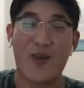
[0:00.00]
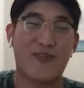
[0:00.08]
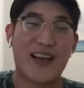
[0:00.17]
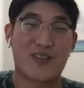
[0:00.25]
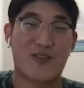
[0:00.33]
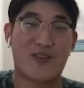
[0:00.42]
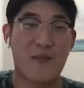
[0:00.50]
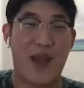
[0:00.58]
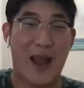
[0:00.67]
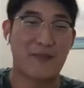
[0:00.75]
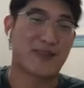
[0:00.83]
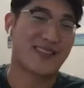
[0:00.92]
all the flights
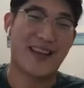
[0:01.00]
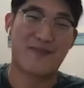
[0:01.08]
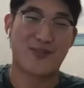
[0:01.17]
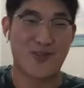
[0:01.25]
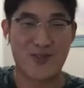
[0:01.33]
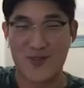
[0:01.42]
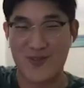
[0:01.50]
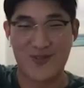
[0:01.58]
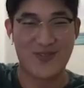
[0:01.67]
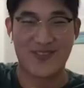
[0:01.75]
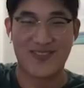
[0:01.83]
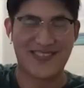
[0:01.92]
from Amsterdam
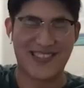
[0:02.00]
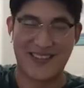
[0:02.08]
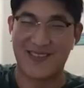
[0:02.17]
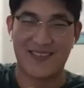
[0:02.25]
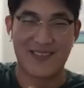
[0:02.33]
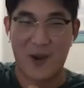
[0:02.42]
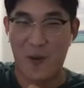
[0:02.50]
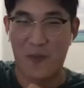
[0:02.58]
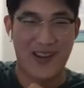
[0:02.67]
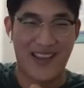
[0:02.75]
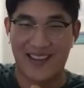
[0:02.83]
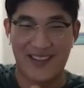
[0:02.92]
to
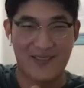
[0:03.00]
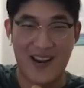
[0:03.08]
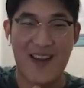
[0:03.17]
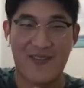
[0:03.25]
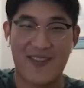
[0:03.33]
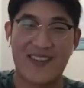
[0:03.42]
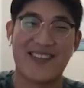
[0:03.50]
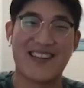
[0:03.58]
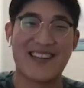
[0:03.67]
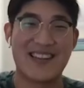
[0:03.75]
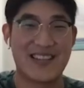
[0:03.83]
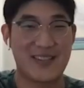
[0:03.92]
Copenhagen,
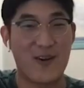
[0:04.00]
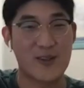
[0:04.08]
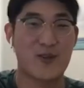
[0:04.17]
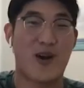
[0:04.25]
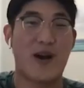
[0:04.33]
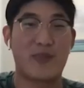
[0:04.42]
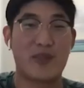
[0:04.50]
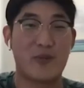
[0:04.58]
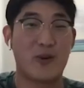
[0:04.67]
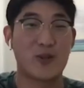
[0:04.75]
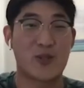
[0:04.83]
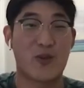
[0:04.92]
whatever, is also
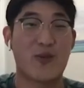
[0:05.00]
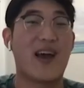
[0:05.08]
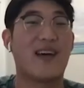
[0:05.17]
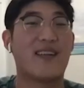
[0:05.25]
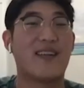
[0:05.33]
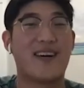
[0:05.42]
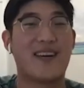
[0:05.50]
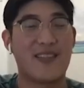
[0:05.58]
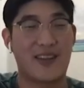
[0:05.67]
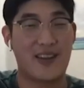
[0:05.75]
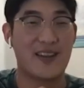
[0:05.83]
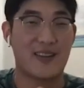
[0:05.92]
optimal, so that
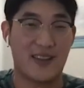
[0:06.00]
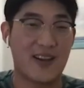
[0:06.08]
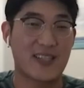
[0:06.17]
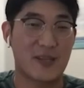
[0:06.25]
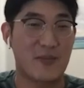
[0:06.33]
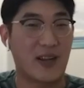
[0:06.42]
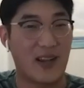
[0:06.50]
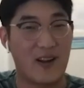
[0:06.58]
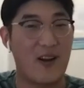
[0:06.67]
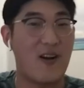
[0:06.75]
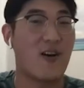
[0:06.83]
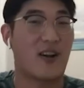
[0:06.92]
the
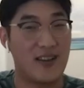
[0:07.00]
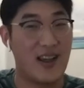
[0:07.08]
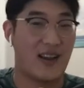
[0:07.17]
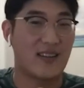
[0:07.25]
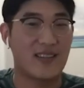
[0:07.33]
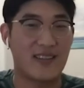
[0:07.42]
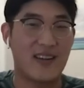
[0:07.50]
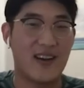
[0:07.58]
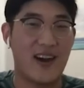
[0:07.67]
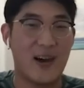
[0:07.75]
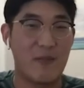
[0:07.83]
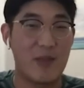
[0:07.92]
customer can all connect
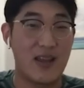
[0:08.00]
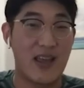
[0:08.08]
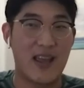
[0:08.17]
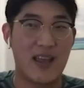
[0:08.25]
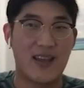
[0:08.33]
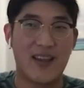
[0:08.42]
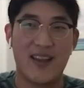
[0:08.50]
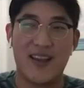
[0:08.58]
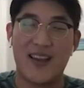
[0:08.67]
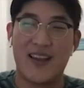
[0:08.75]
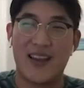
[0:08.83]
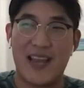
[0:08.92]
in an
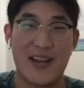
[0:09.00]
